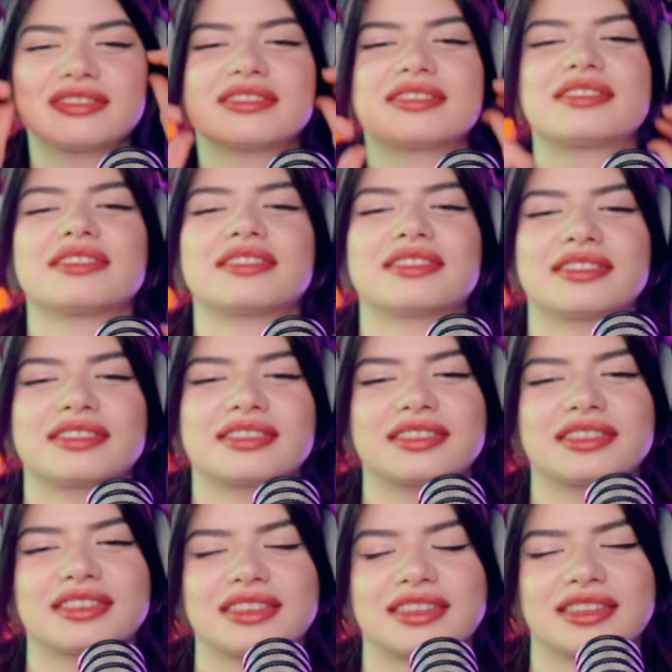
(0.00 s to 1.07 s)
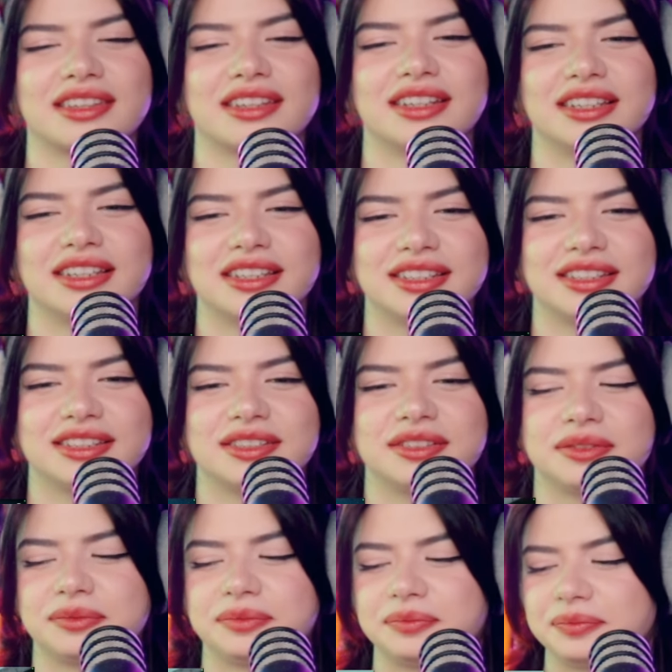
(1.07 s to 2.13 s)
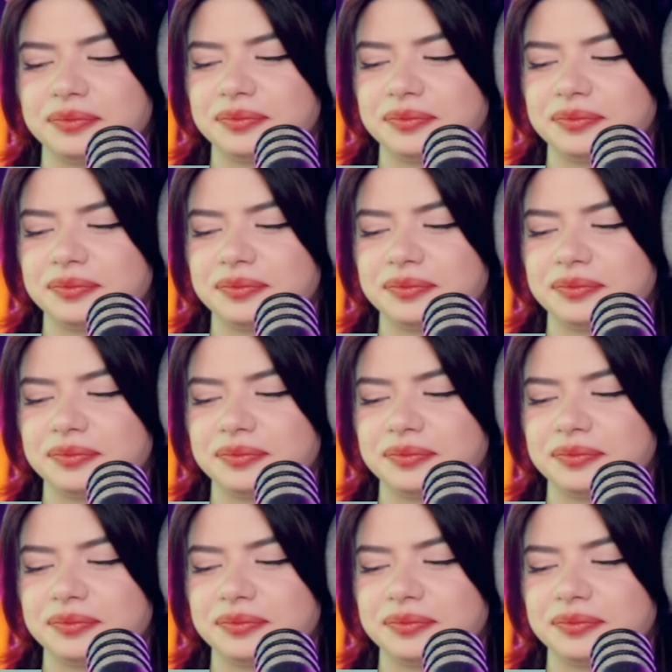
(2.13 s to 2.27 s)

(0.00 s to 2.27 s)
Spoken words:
The person shown says nothing.